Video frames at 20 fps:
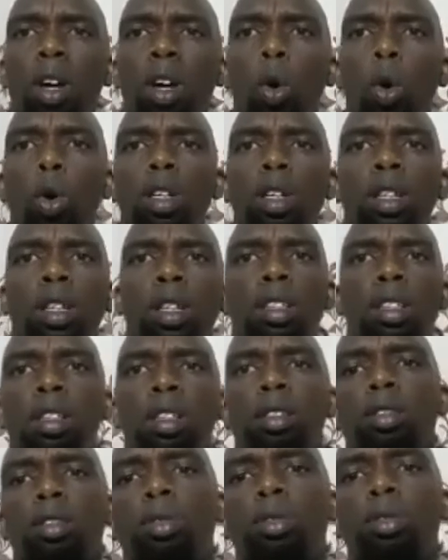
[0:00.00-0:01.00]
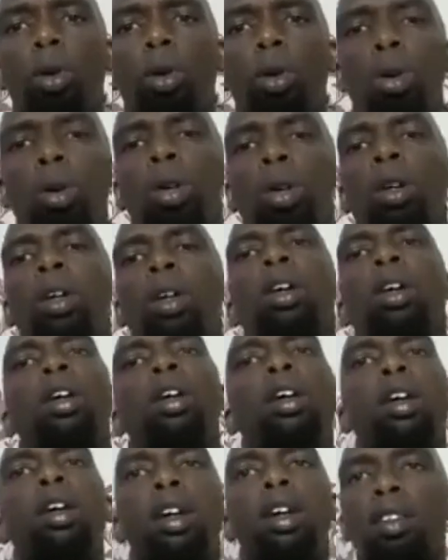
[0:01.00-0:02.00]
coordinators for
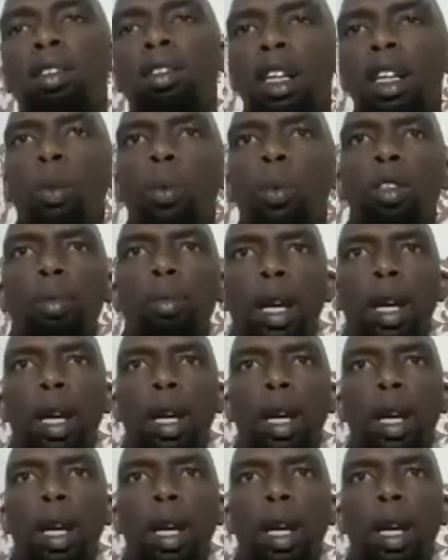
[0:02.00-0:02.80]
wrestling with me.